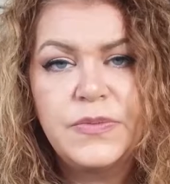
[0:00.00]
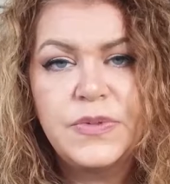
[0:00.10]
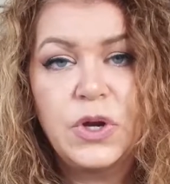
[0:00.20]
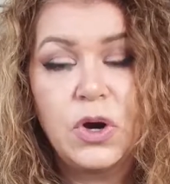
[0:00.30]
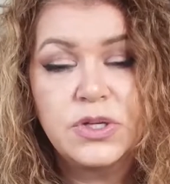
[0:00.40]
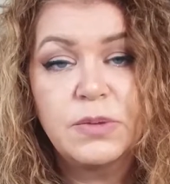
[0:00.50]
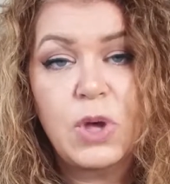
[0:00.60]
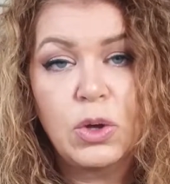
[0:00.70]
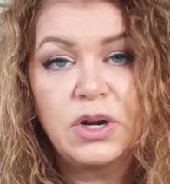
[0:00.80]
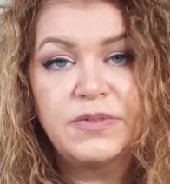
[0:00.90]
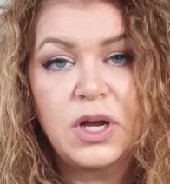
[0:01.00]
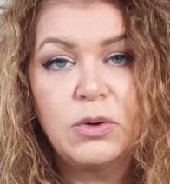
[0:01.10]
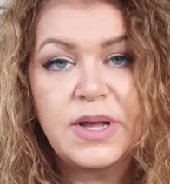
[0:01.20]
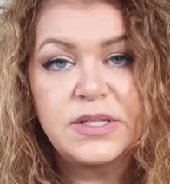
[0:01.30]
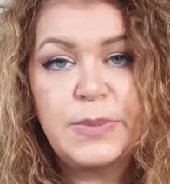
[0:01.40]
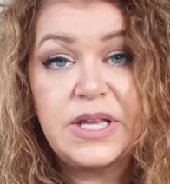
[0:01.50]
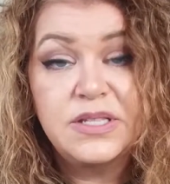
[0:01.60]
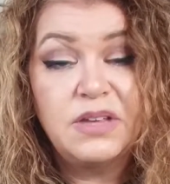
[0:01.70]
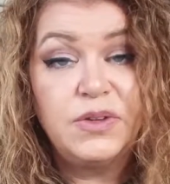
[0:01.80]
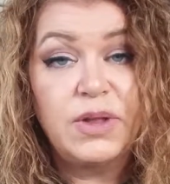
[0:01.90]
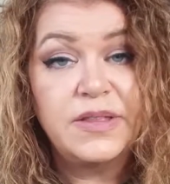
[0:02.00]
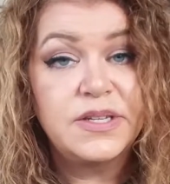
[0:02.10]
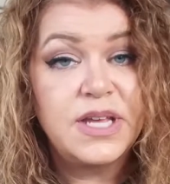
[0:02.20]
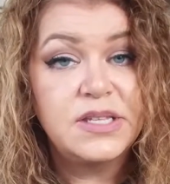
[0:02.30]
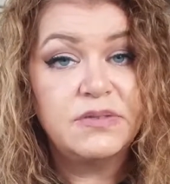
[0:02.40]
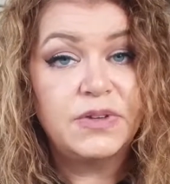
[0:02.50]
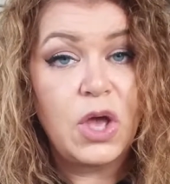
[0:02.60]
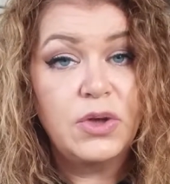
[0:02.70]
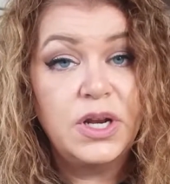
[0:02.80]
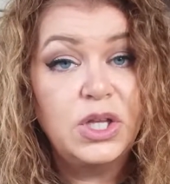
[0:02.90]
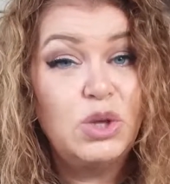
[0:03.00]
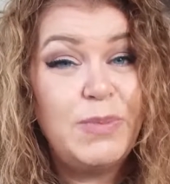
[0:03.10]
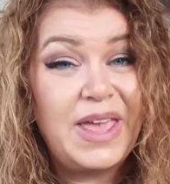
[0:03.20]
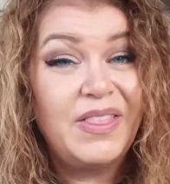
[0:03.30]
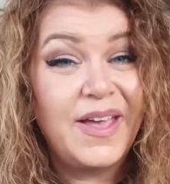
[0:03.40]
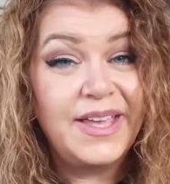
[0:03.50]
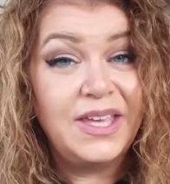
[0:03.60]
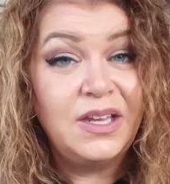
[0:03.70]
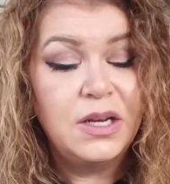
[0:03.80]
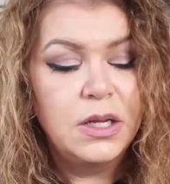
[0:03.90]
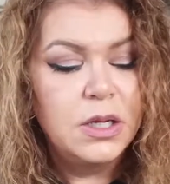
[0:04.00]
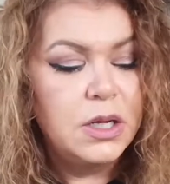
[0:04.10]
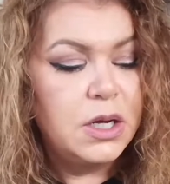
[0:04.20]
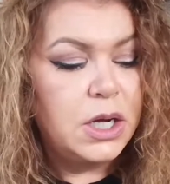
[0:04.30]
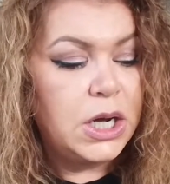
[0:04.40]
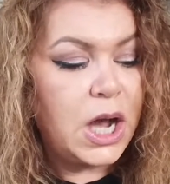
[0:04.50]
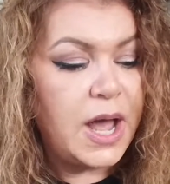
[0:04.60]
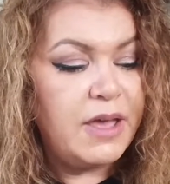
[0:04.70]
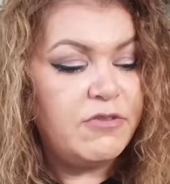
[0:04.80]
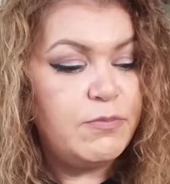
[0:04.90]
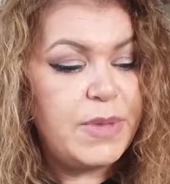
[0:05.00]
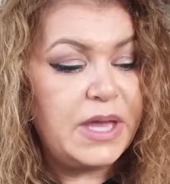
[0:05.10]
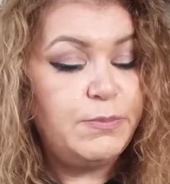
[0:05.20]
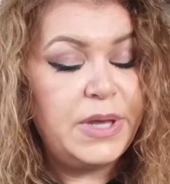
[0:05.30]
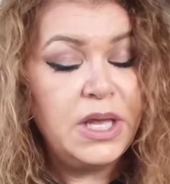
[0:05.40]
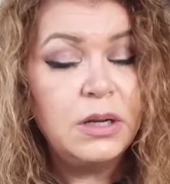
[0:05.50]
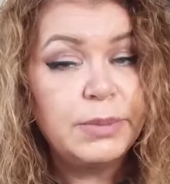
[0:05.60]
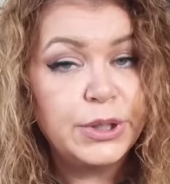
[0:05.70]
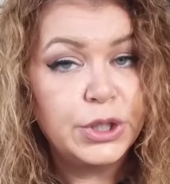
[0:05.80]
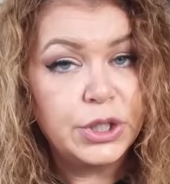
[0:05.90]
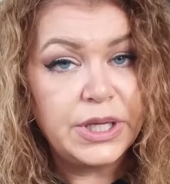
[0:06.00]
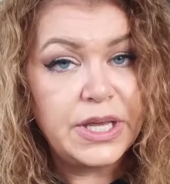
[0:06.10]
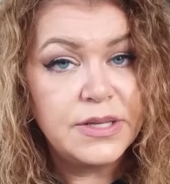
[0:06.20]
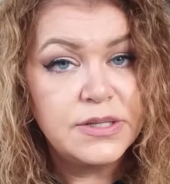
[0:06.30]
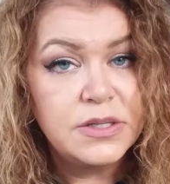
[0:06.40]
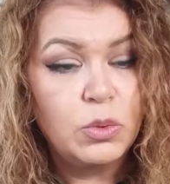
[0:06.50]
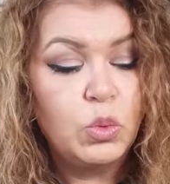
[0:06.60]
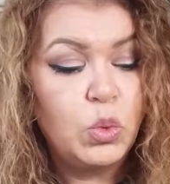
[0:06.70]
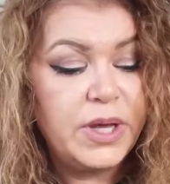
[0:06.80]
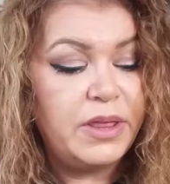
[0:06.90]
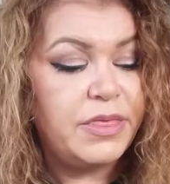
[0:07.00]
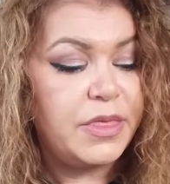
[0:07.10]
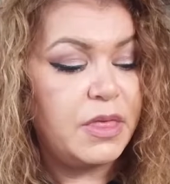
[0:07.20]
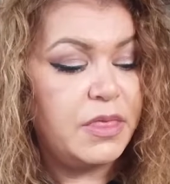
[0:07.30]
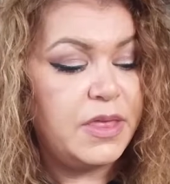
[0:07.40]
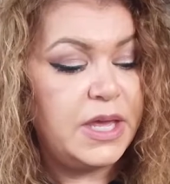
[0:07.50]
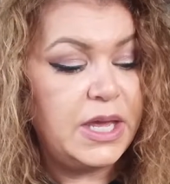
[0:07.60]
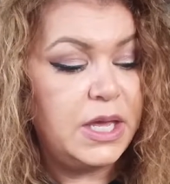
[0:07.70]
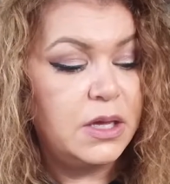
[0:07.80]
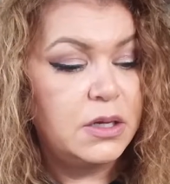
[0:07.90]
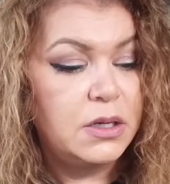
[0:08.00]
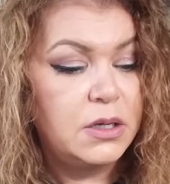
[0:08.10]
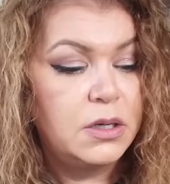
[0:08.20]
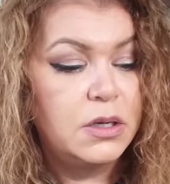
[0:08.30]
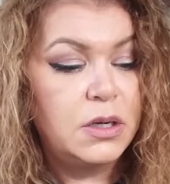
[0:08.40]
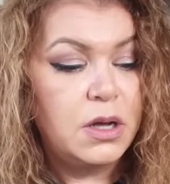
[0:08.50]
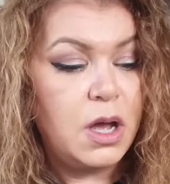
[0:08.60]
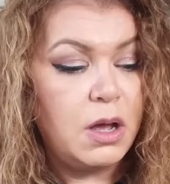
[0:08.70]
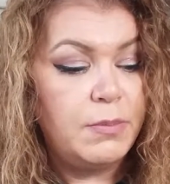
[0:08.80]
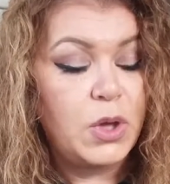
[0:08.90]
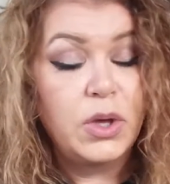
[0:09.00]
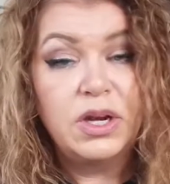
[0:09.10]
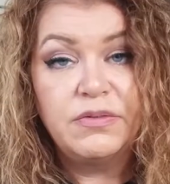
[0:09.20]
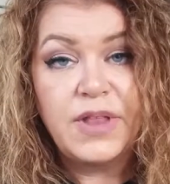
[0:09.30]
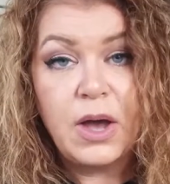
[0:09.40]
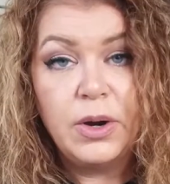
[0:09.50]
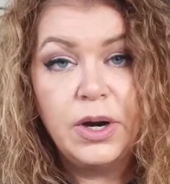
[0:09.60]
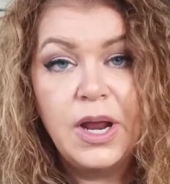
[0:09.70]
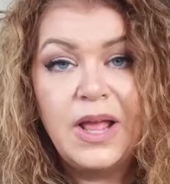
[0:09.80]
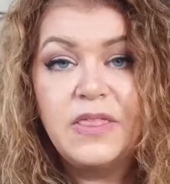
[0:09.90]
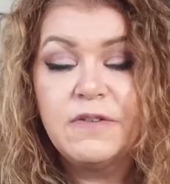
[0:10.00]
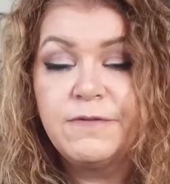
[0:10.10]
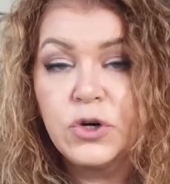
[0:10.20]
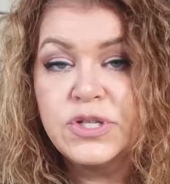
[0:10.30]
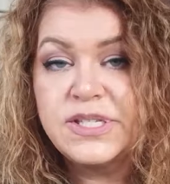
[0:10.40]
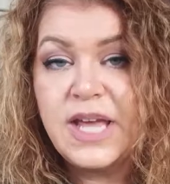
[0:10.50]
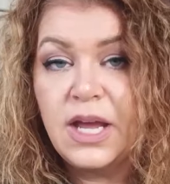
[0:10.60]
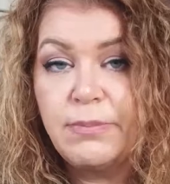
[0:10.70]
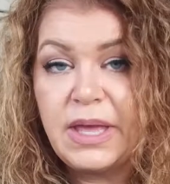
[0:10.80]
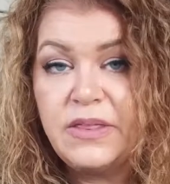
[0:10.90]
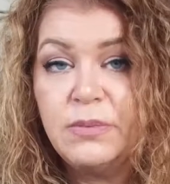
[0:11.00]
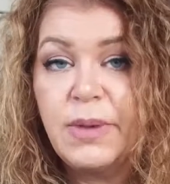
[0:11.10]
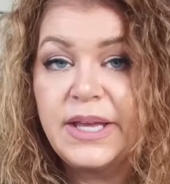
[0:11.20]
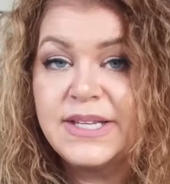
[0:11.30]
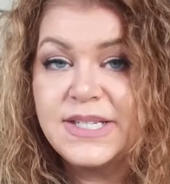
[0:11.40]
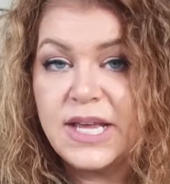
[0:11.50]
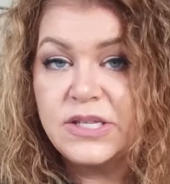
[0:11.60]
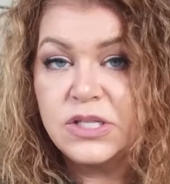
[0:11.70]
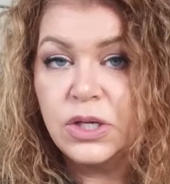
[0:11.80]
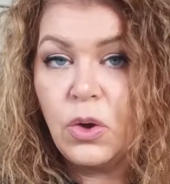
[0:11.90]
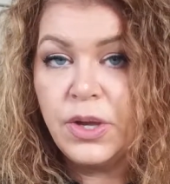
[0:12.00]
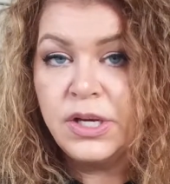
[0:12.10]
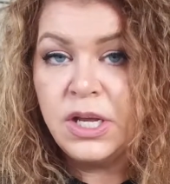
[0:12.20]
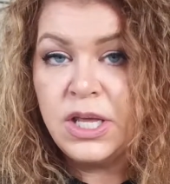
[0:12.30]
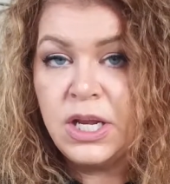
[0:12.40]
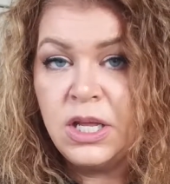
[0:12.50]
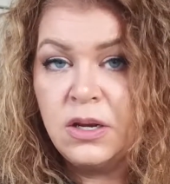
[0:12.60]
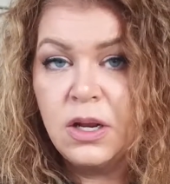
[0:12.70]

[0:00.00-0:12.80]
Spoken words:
there are some coconut flour recipes. If you like the taste of coconut, you may like it. I have made peanut butter cookies with the coconut flour. The first day I made them, I could taste the coconut in it.